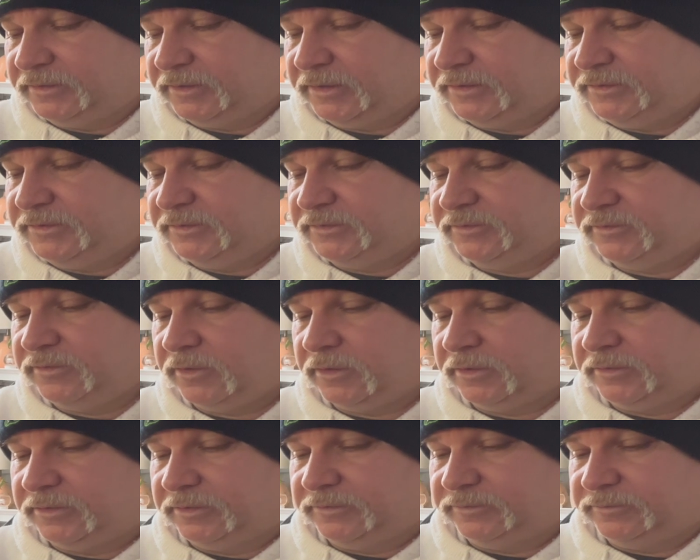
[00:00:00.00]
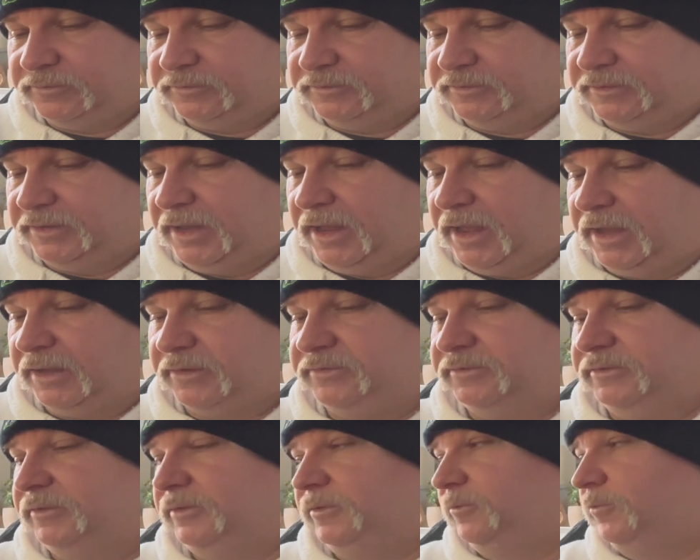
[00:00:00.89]
I just thought this was an
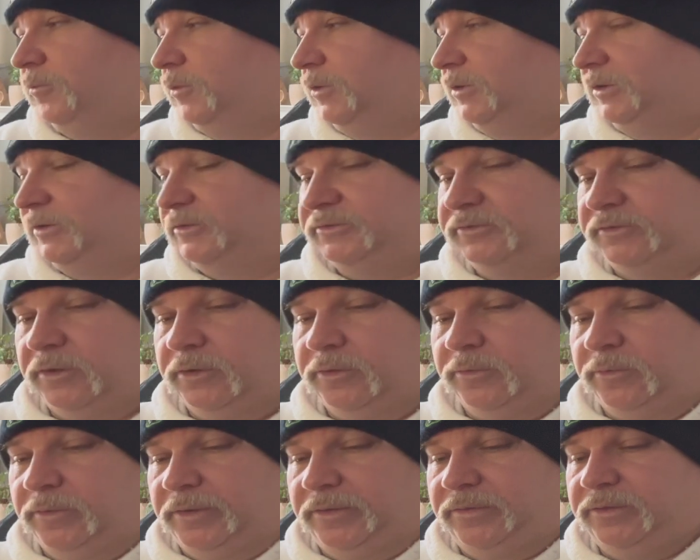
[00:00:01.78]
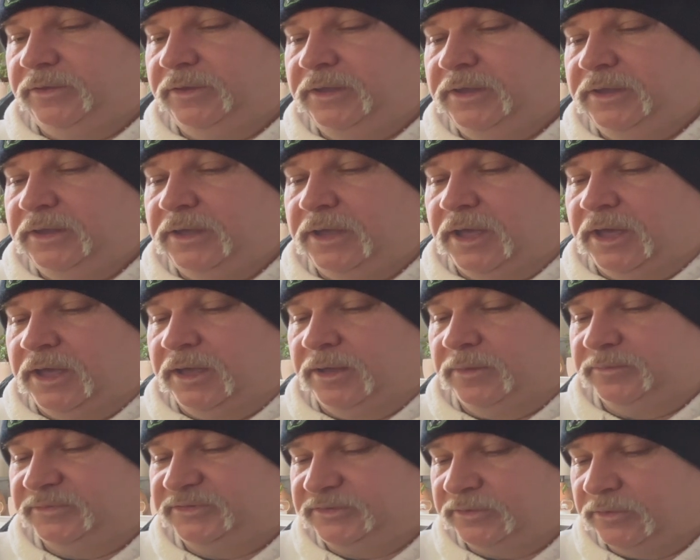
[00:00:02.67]
excellent one to start
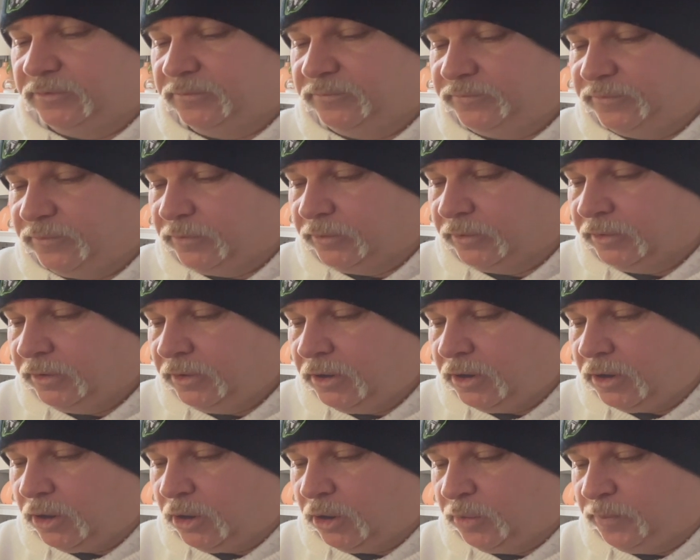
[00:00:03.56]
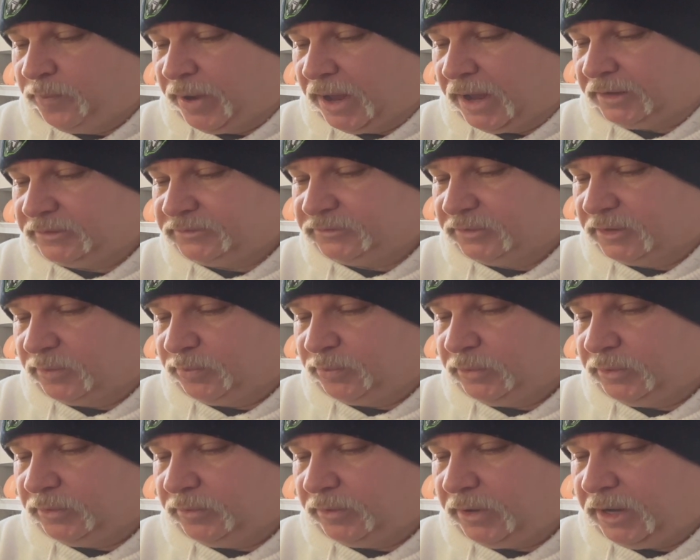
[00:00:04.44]
with. So for our
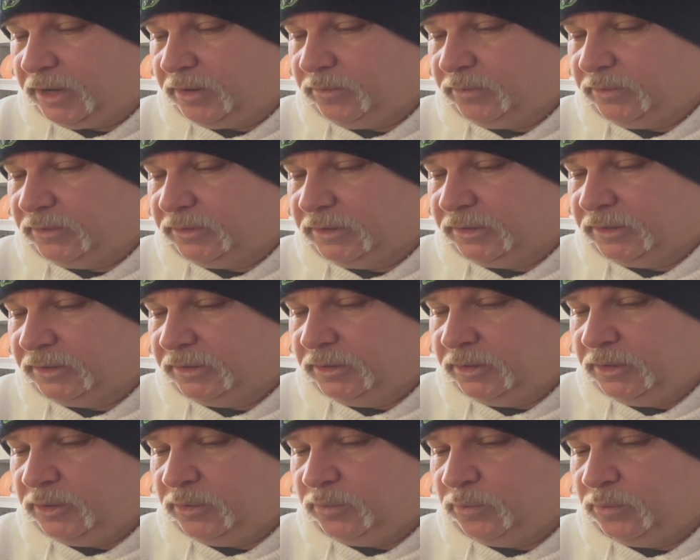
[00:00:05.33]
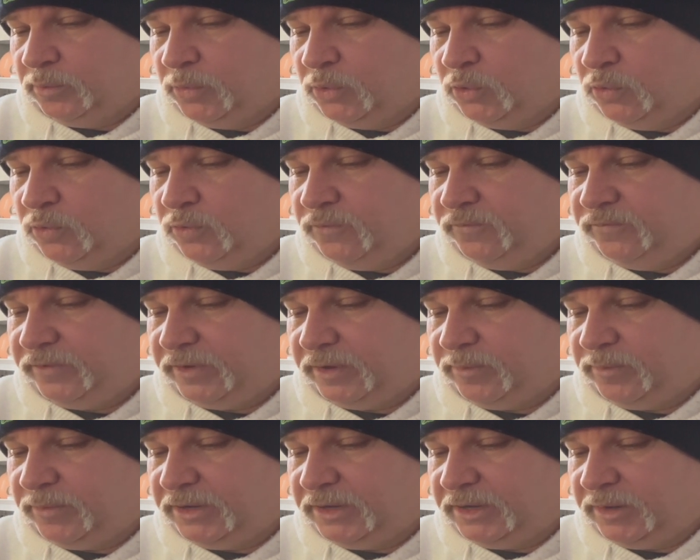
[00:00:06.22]
backdrop, we were able to move
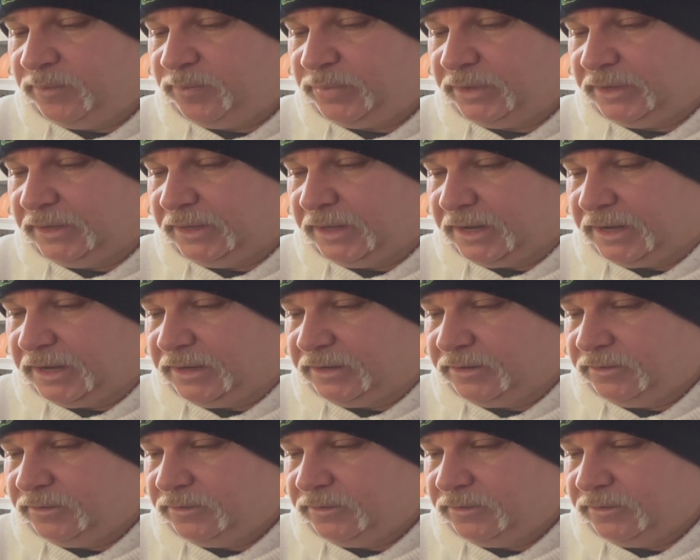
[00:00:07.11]
and manipulate